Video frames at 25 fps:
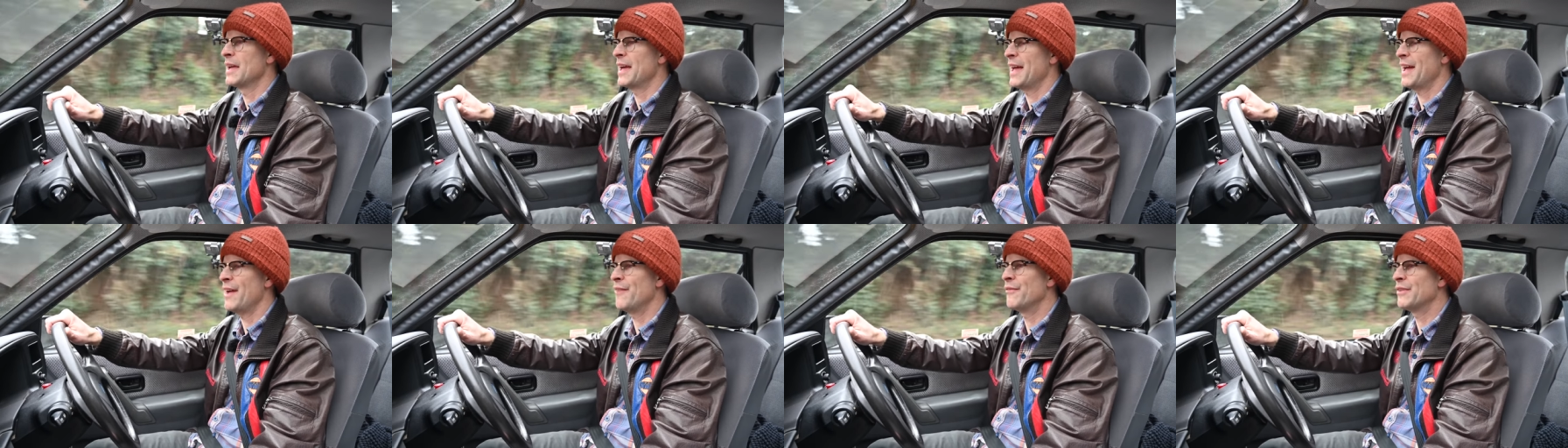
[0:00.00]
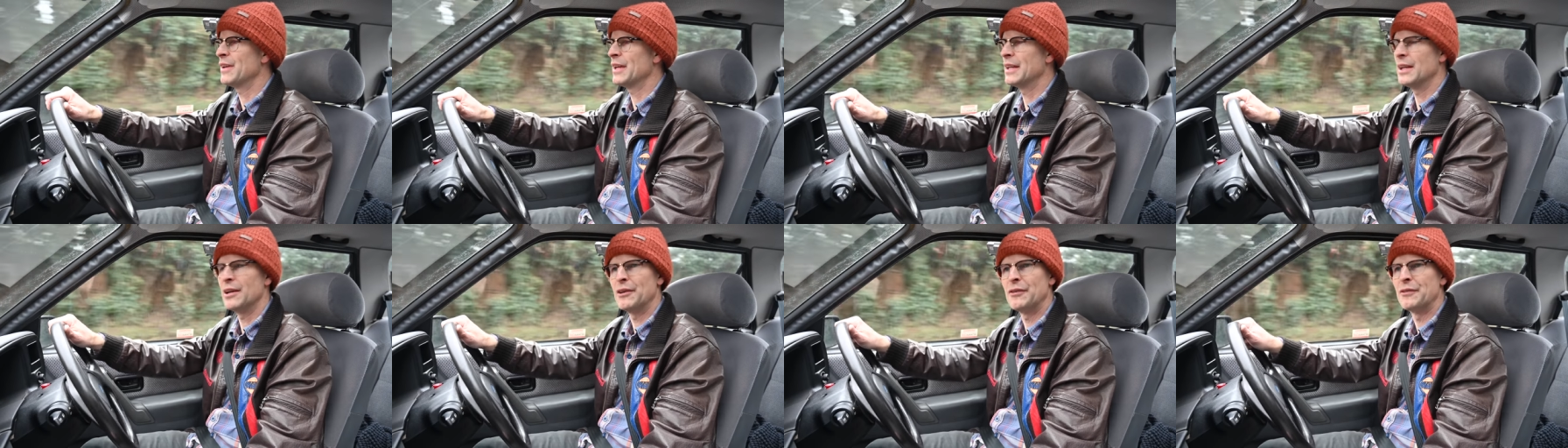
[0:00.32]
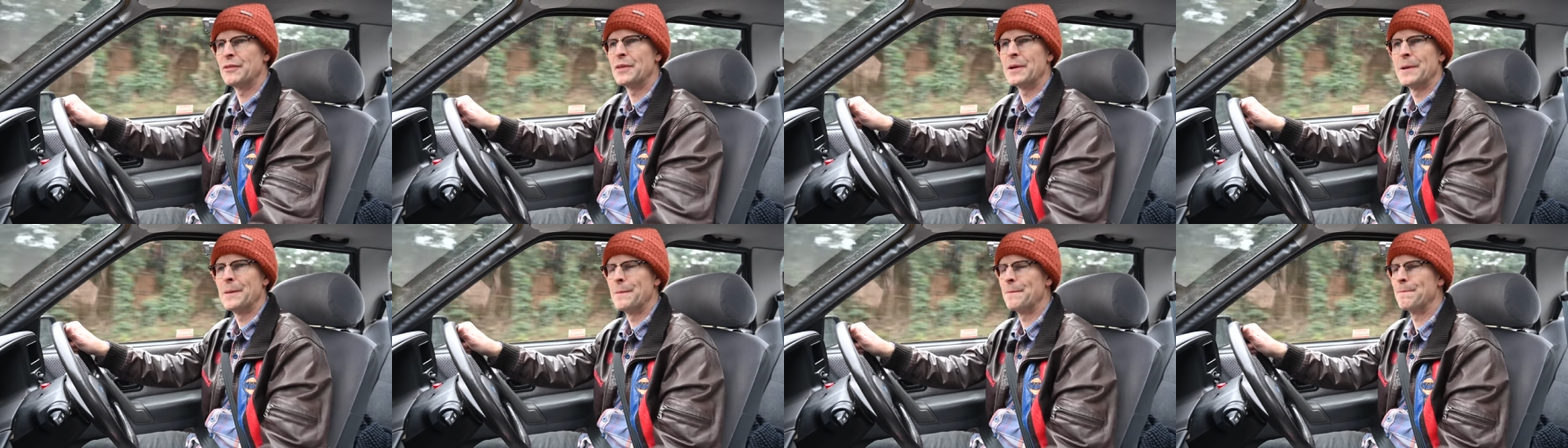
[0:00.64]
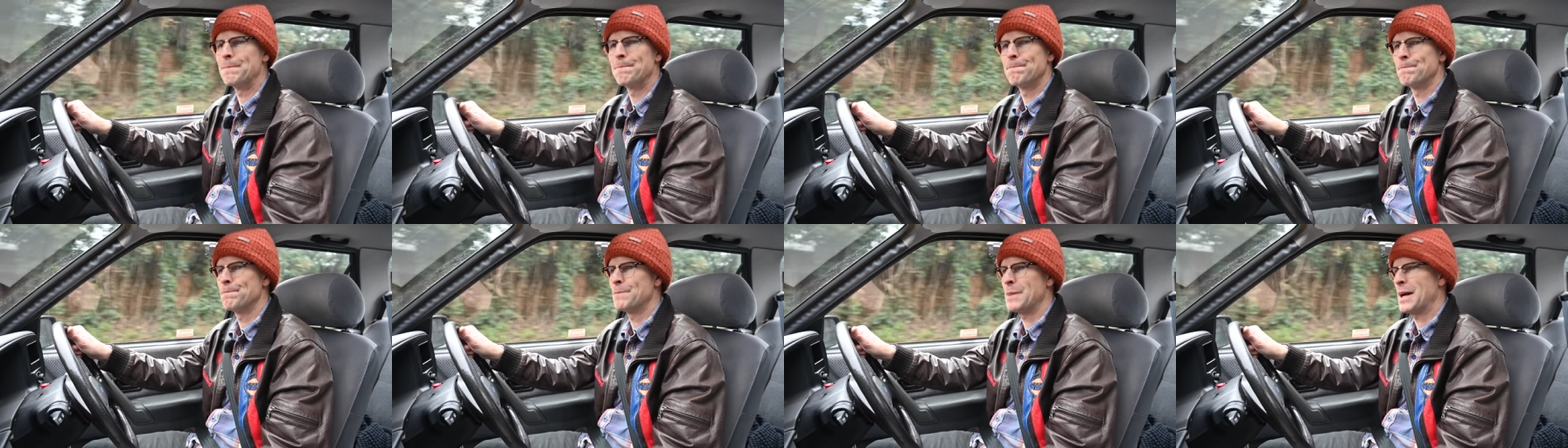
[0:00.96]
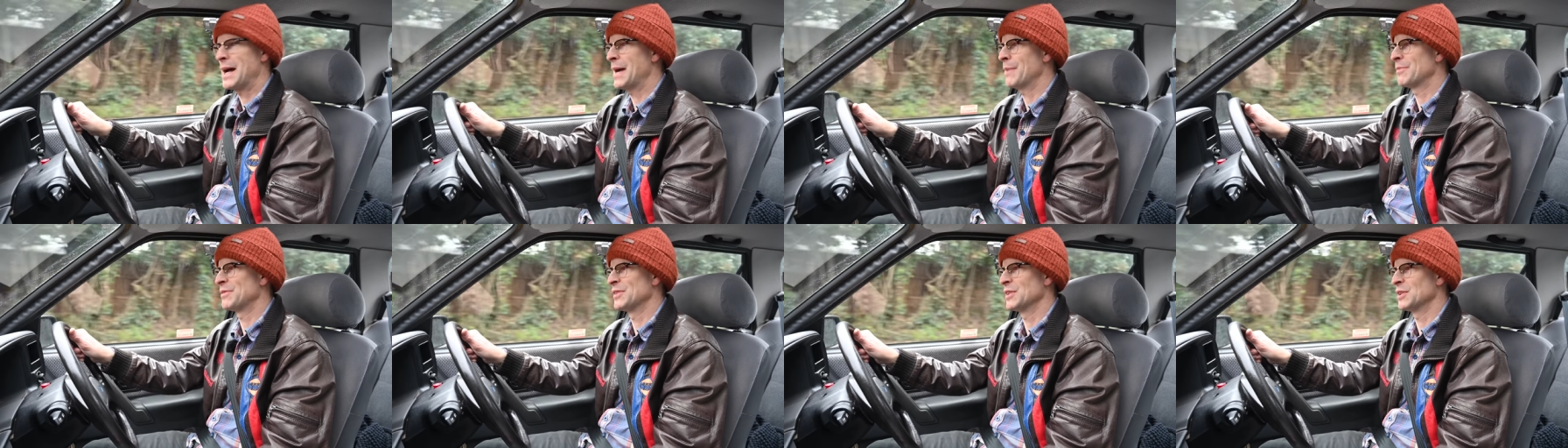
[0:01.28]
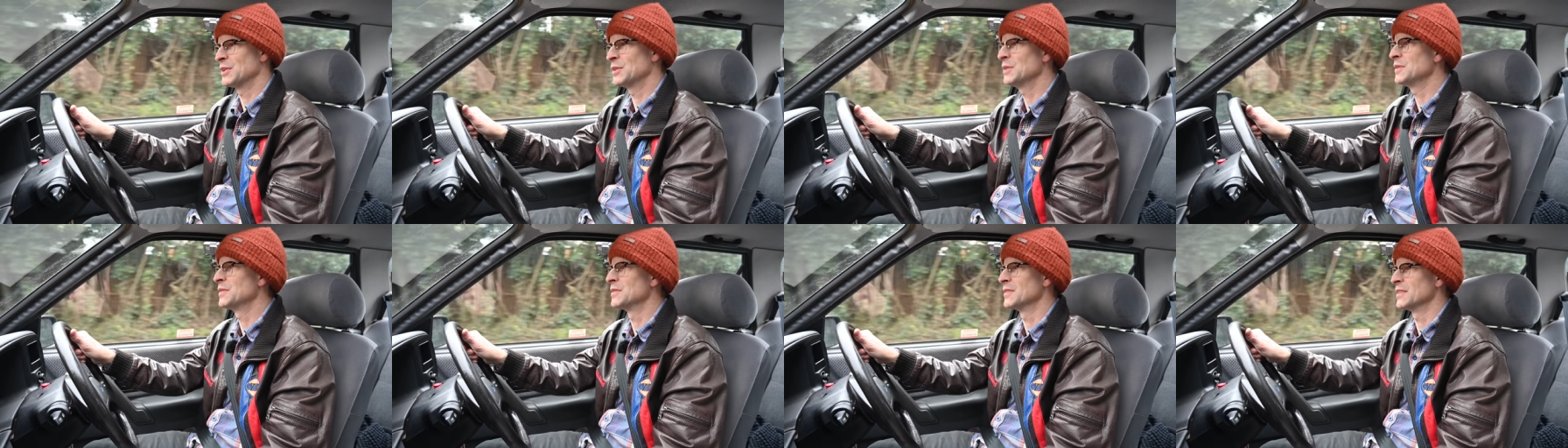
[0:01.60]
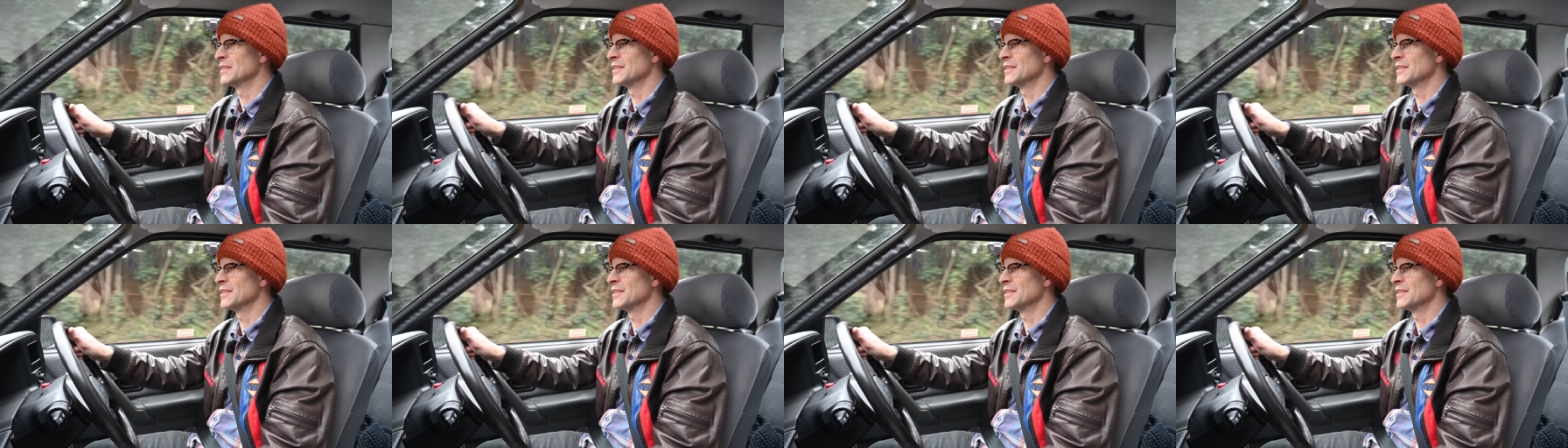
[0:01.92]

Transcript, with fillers: heavy enough that perhaps it couldn't,